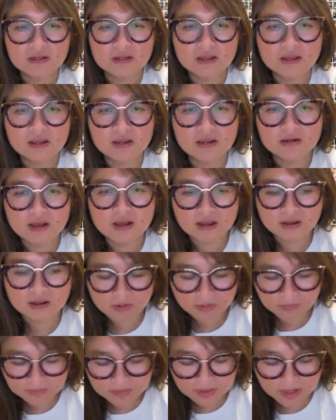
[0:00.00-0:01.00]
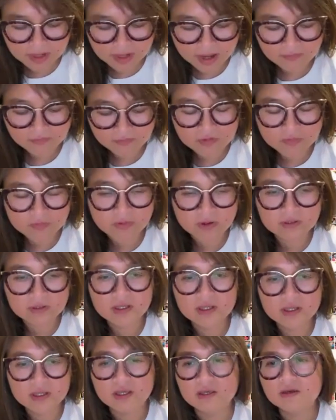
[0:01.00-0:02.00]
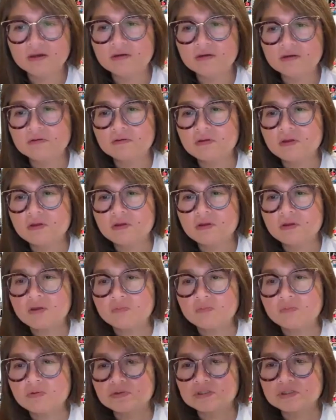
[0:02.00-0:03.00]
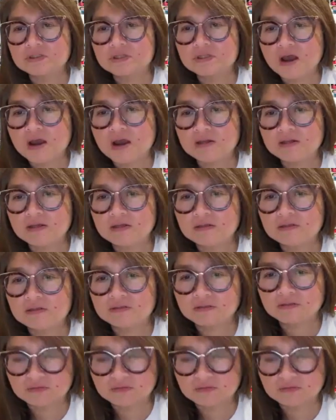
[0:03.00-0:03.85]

and I hope that everyone here will sign it